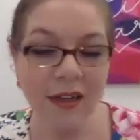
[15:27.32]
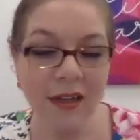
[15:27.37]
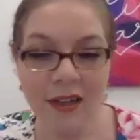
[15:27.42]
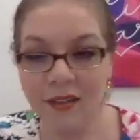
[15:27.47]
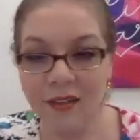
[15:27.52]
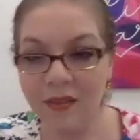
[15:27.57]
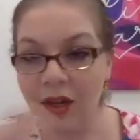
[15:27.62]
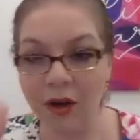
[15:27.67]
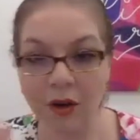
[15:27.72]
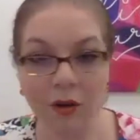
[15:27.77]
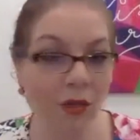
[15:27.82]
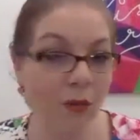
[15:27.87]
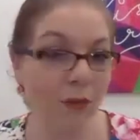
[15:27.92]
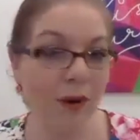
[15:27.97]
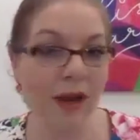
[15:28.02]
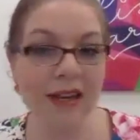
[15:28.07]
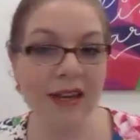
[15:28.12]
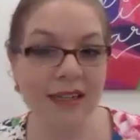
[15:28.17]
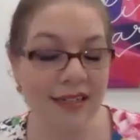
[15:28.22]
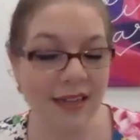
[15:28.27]
that are
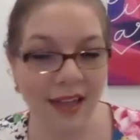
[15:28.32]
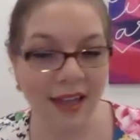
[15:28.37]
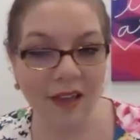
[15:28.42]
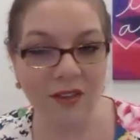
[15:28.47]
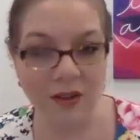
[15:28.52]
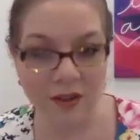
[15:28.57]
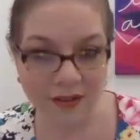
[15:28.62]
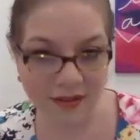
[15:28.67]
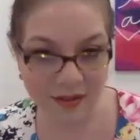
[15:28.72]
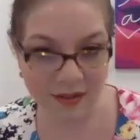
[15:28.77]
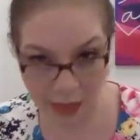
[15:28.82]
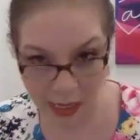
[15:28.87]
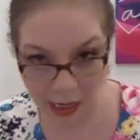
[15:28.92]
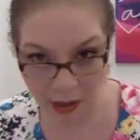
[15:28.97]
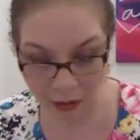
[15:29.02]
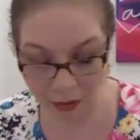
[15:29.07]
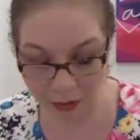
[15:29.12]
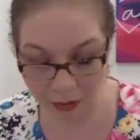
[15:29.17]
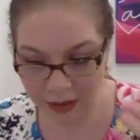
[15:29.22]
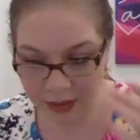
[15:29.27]
threaded together somehow.
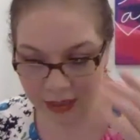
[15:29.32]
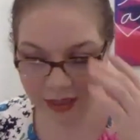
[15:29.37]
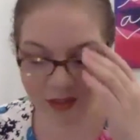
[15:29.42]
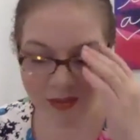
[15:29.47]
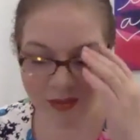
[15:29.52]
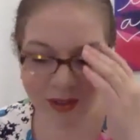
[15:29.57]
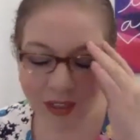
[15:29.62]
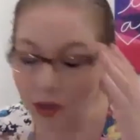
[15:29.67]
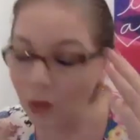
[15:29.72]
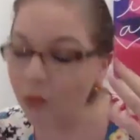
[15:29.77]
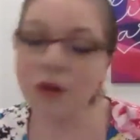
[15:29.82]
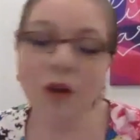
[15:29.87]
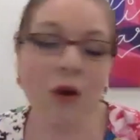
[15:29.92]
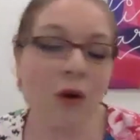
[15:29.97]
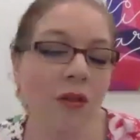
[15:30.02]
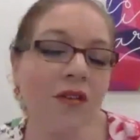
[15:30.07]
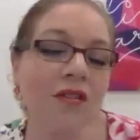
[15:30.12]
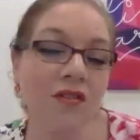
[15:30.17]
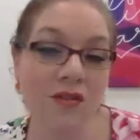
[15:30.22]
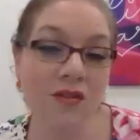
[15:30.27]
So I don't know the
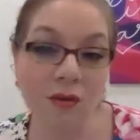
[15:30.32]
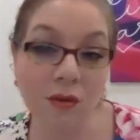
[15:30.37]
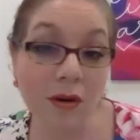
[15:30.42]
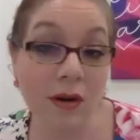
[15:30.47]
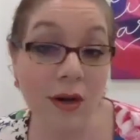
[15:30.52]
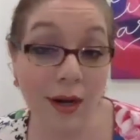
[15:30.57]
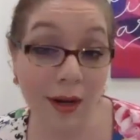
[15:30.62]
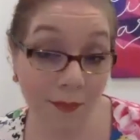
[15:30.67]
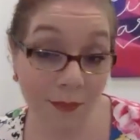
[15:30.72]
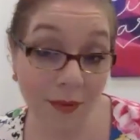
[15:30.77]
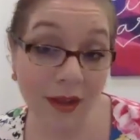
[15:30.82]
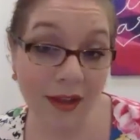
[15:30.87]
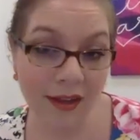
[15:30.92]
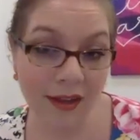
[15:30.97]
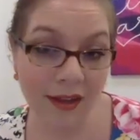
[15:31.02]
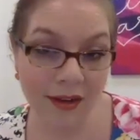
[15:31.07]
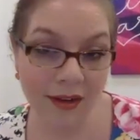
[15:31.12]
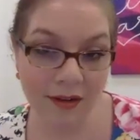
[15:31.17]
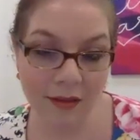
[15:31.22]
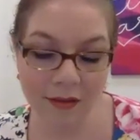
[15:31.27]
story
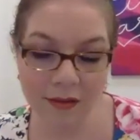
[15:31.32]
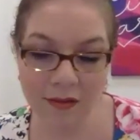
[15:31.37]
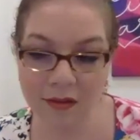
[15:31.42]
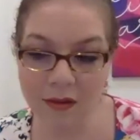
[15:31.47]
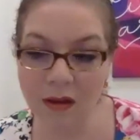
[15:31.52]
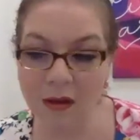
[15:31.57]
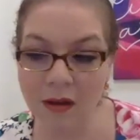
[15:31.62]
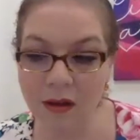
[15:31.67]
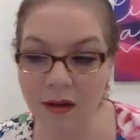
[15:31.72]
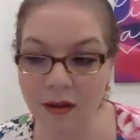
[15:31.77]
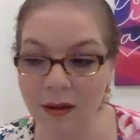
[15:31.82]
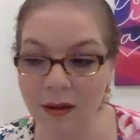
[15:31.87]
behind this song,